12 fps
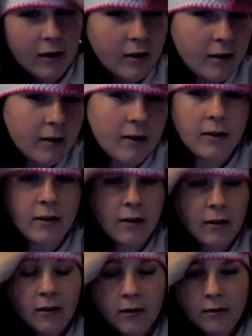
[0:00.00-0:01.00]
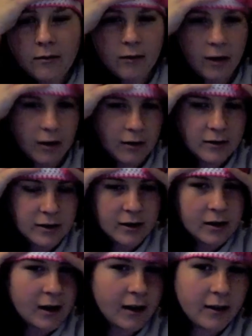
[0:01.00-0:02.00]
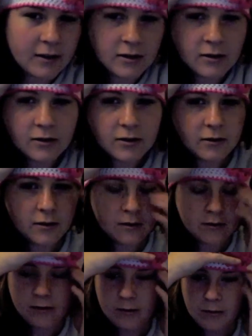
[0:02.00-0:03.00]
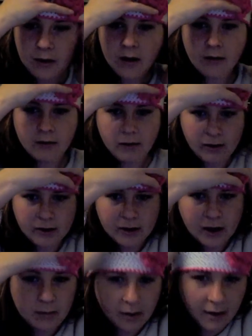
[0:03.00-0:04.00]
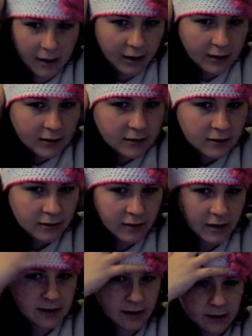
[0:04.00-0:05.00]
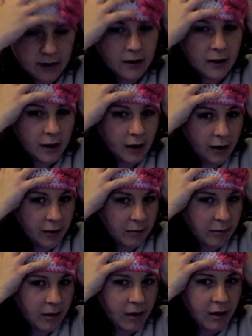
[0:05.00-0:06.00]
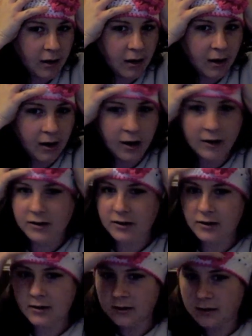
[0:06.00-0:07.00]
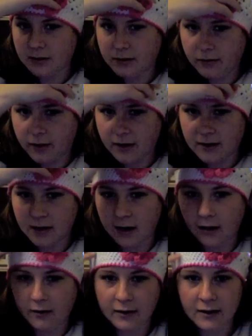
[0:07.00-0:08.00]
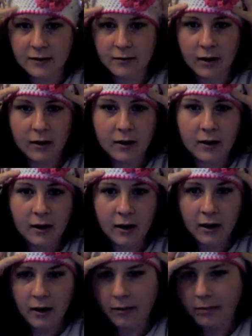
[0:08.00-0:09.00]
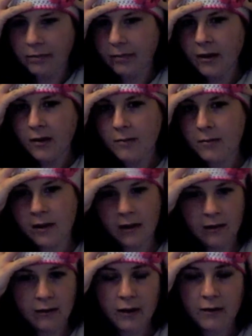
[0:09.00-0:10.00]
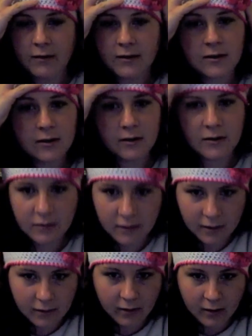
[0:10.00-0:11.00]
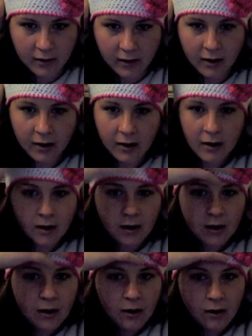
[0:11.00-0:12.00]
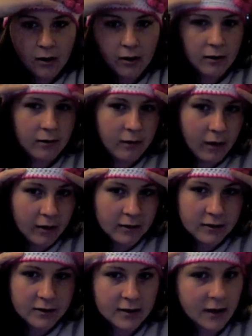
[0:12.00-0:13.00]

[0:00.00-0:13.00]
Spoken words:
the rose. You can get the tutorial from The Art of Crochet by Teresa. I just freestyled this one, but there is a tutorial on a rose just like